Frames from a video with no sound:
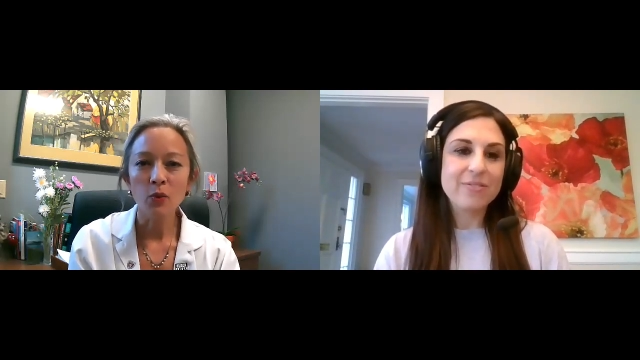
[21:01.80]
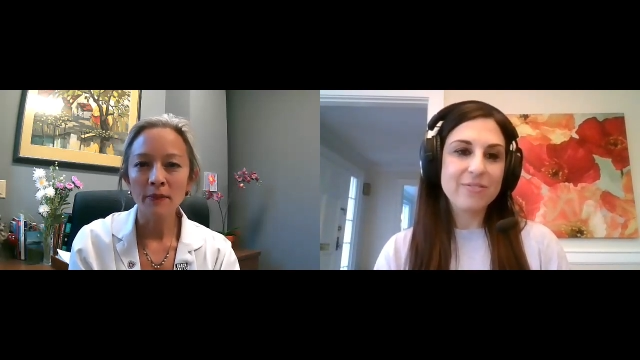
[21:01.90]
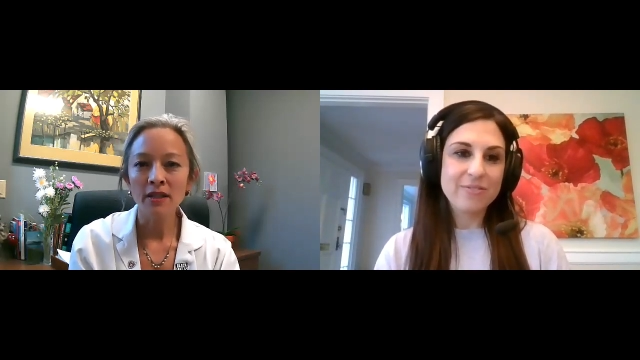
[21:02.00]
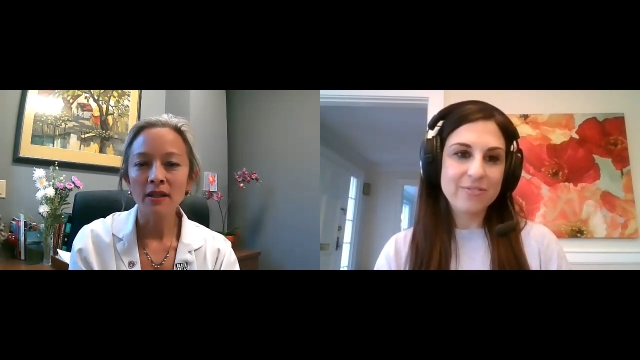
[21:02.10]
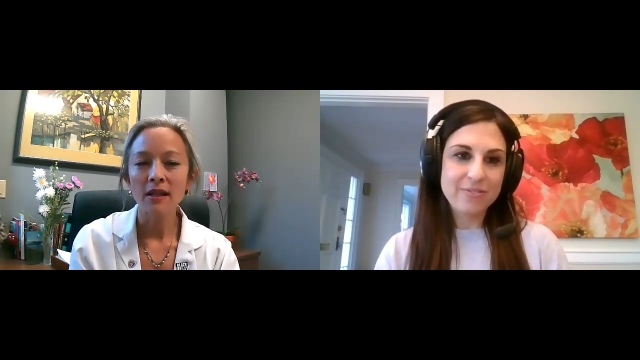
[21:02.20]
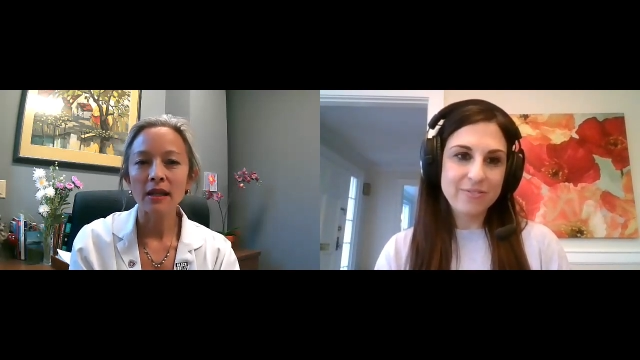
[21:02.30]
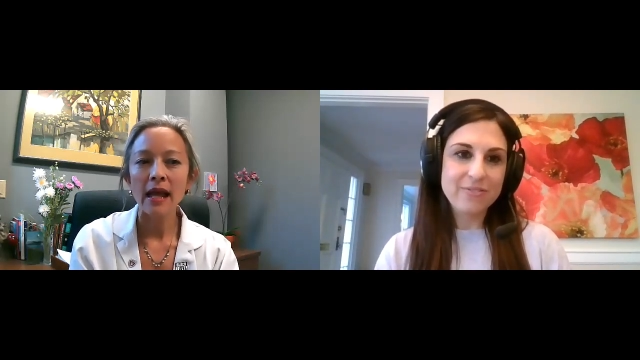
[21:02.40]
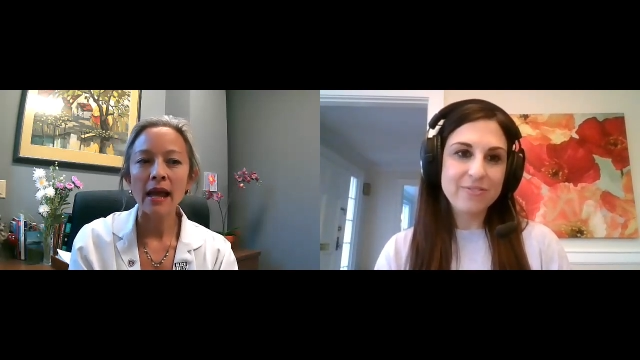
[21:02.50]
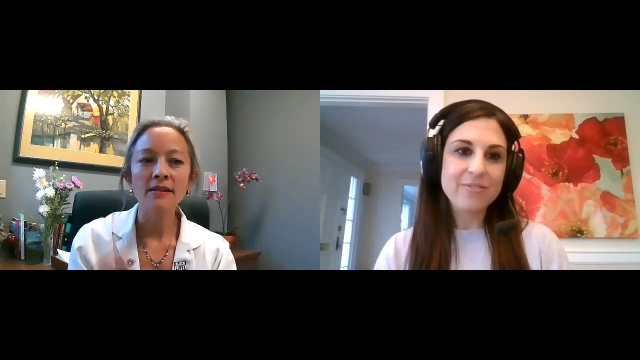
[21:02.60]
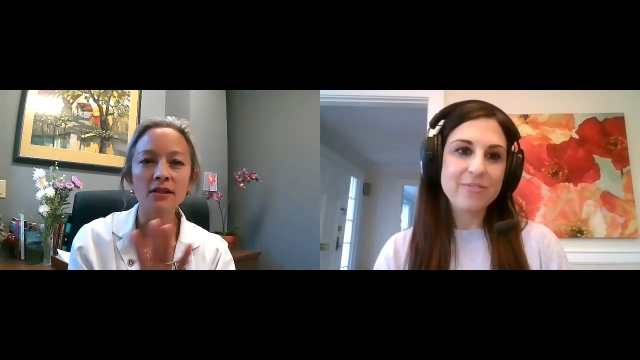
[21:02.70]
Speaker 1: women,
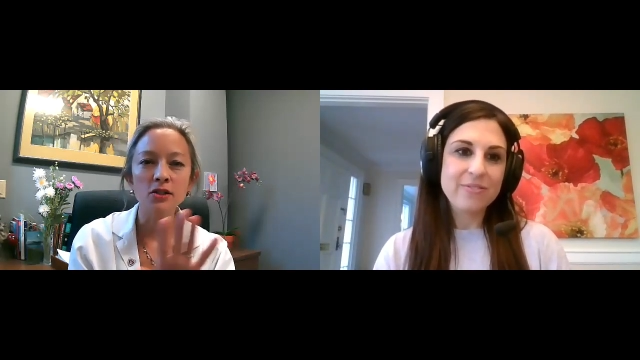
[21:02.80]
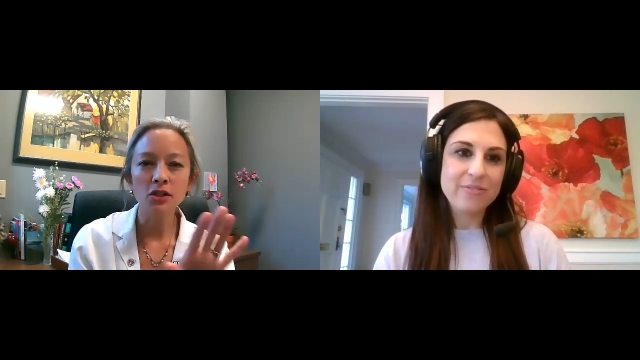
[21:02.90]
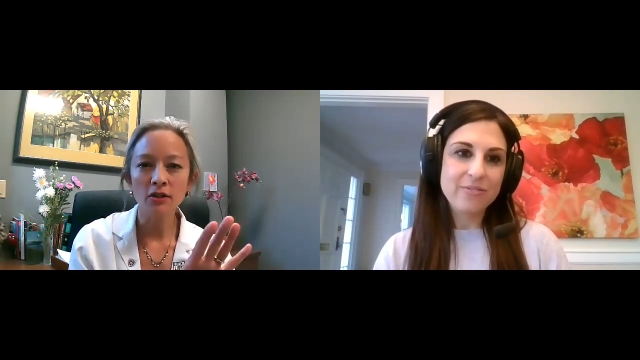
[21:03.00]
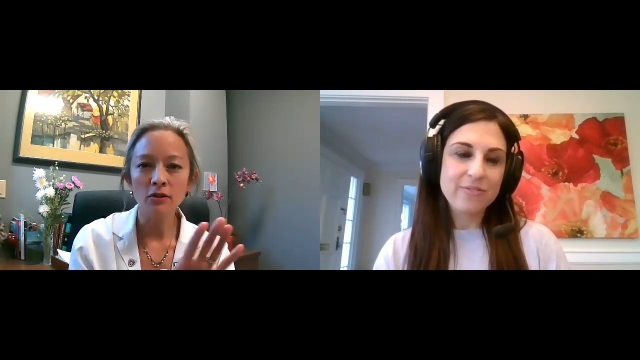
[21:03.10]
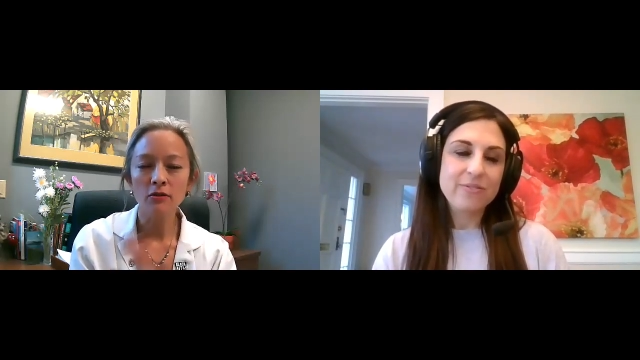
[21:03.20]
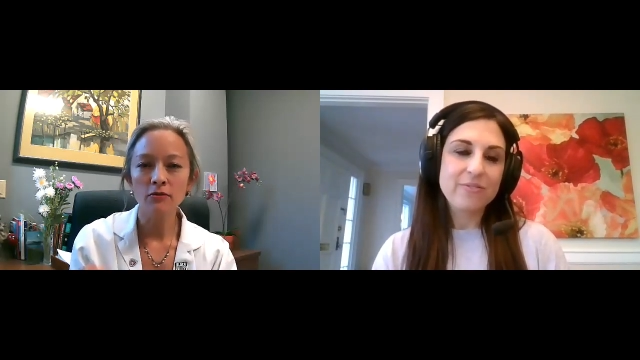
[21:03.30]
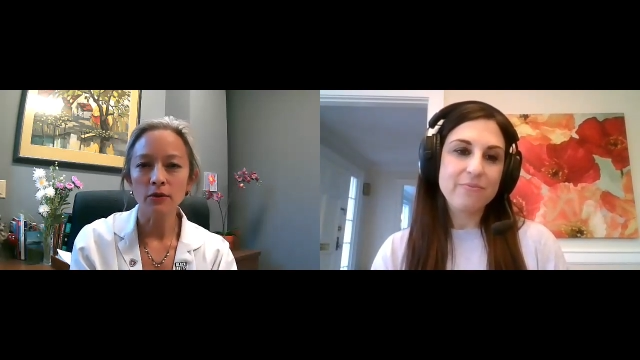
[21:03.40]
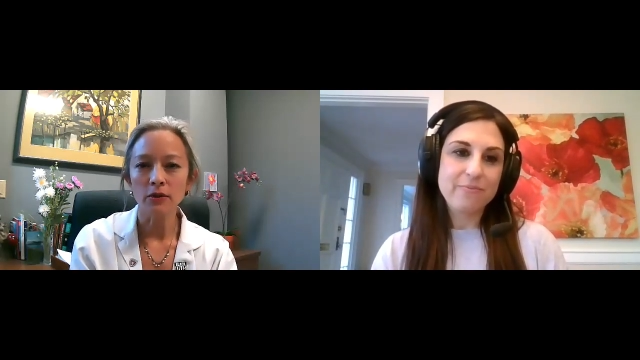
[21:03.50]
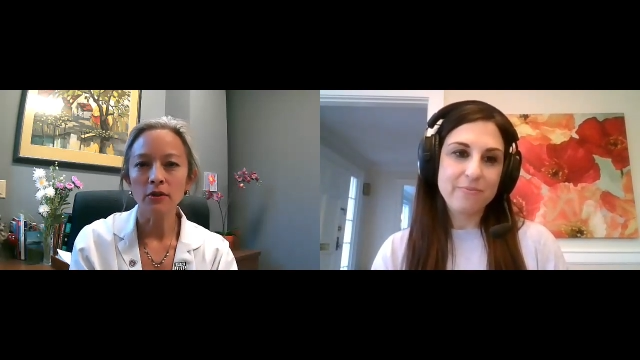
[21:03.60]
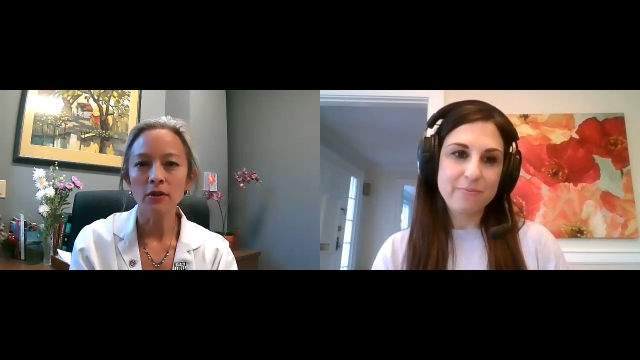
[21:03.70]
as a general
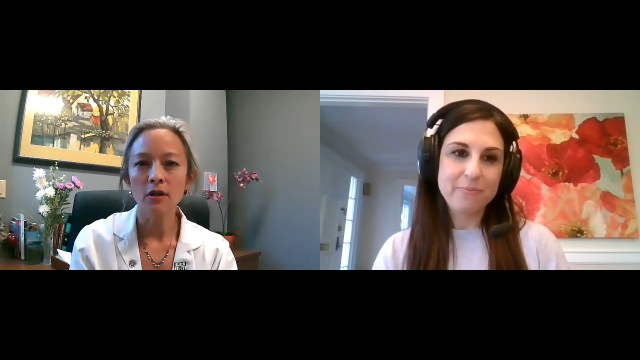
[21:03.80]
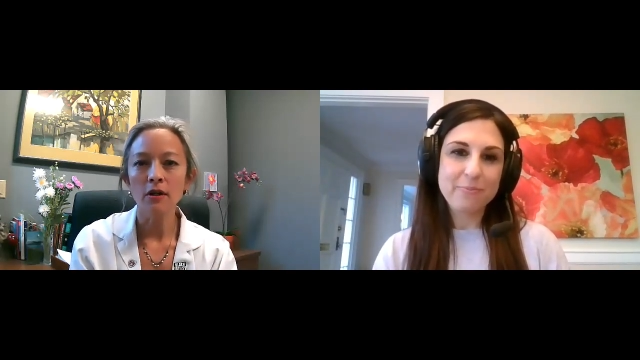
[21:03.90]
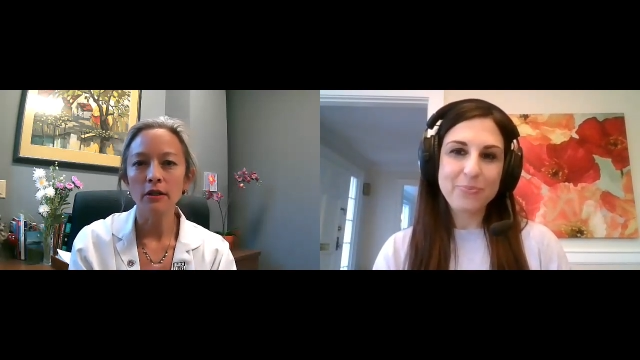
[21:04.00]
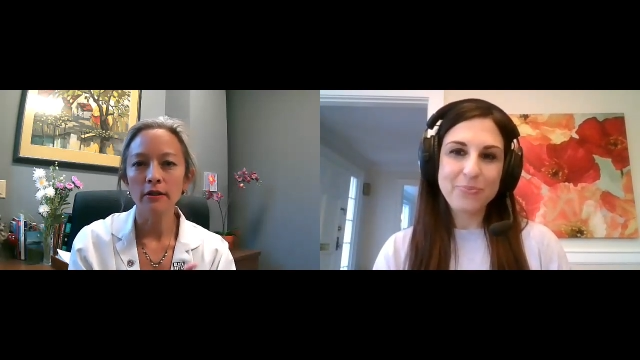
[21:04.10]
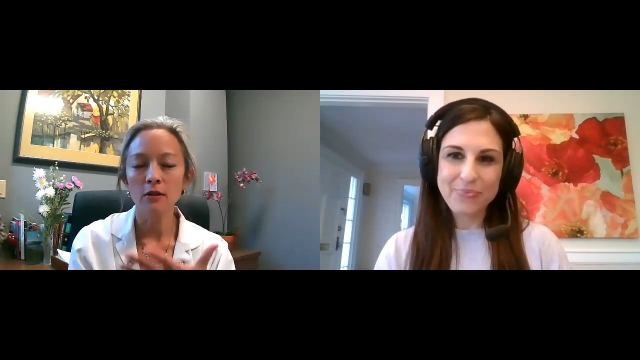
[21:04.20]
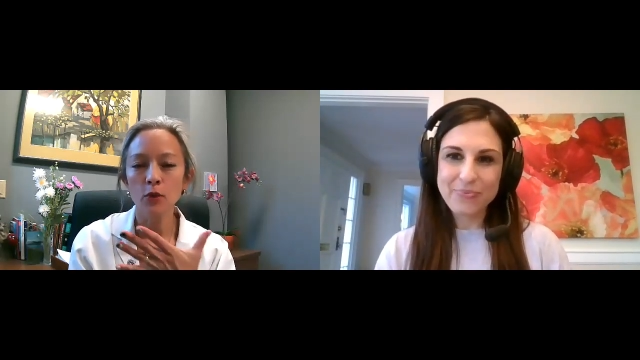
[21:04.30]
rule, are a little